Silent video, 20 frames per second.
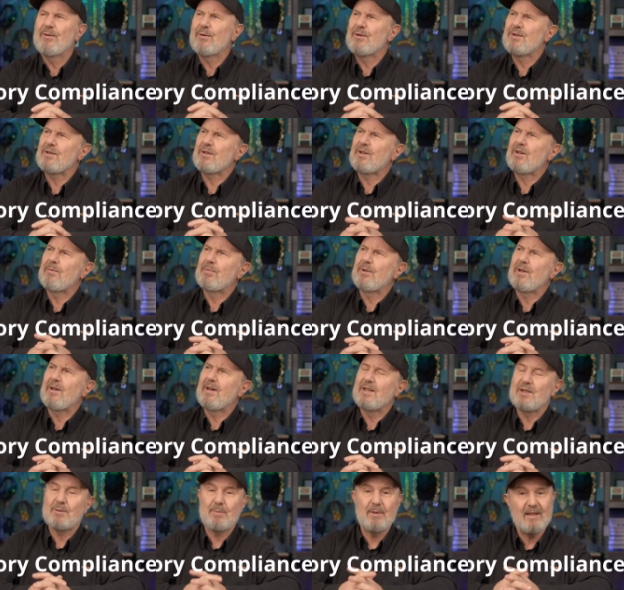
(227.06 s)
or is it
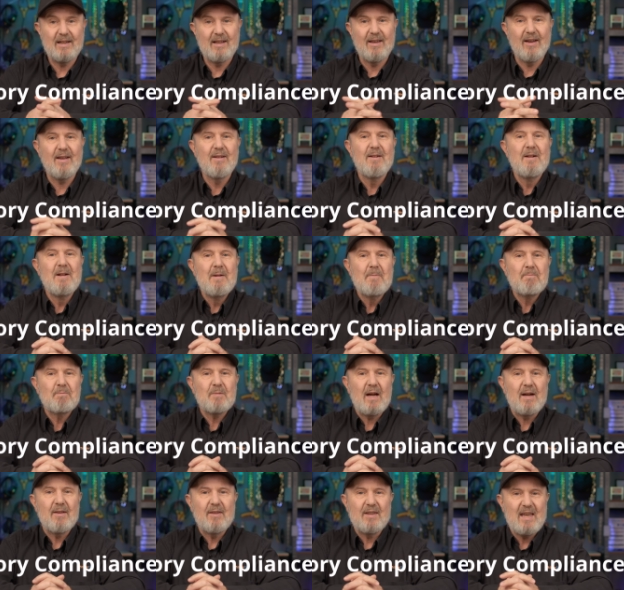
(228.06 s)
compliance? But anyway,
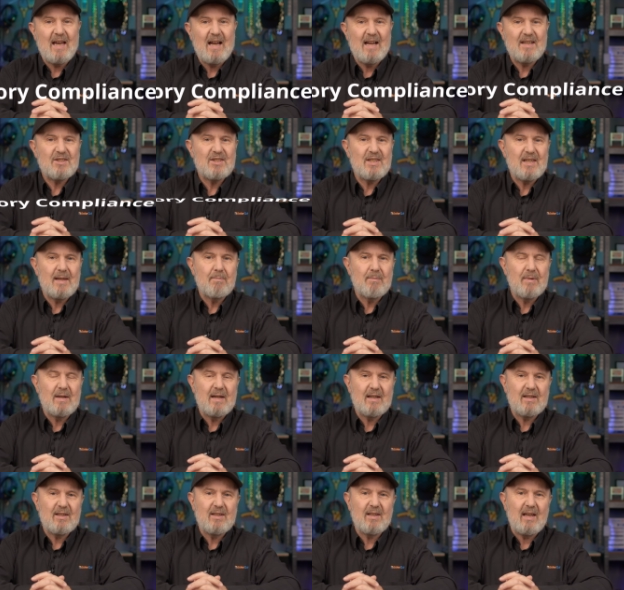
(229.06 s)
uh, the RCM
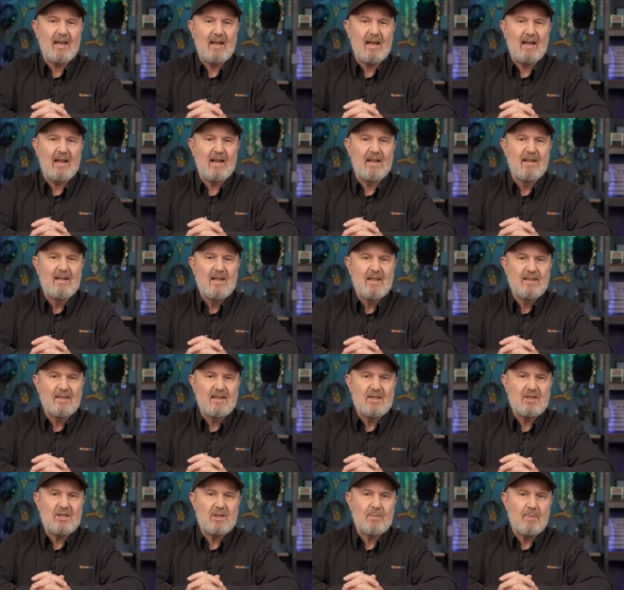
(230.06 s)
mark uh,
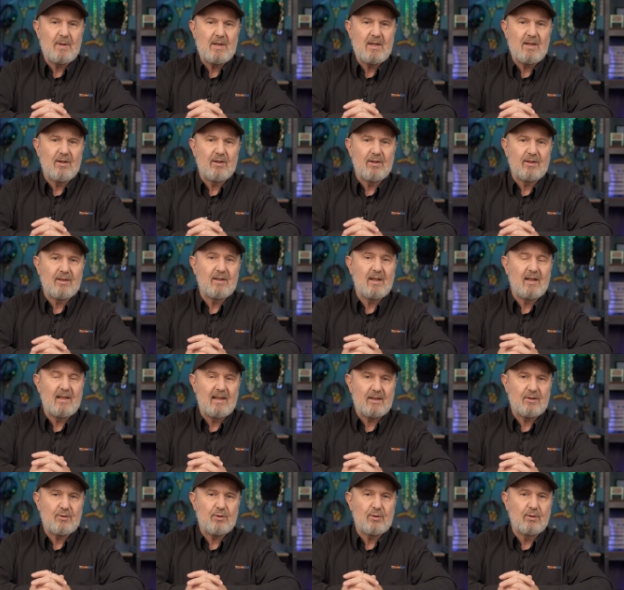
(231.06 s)
needs to be on
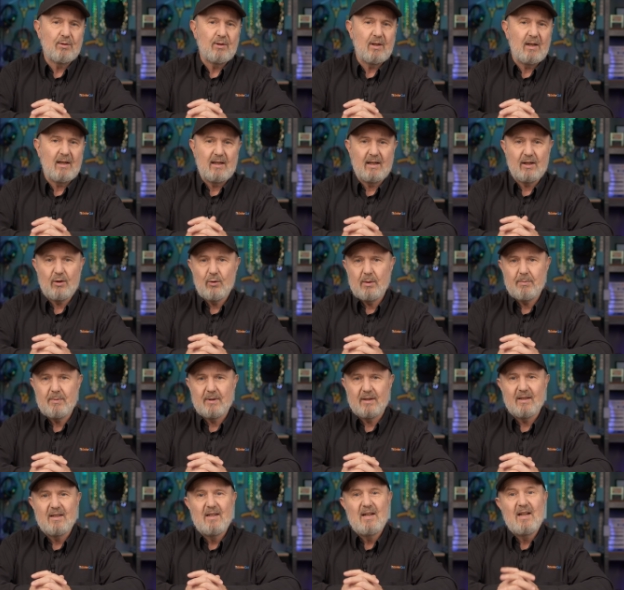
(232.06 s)
electrical uh,
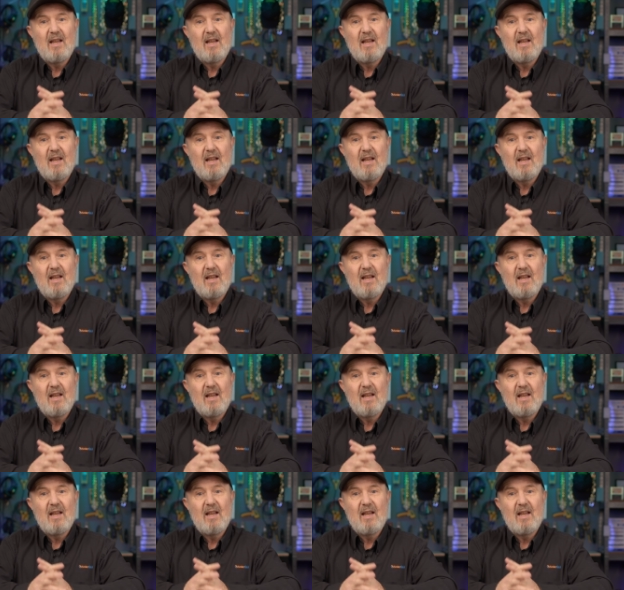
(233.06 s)
equipment.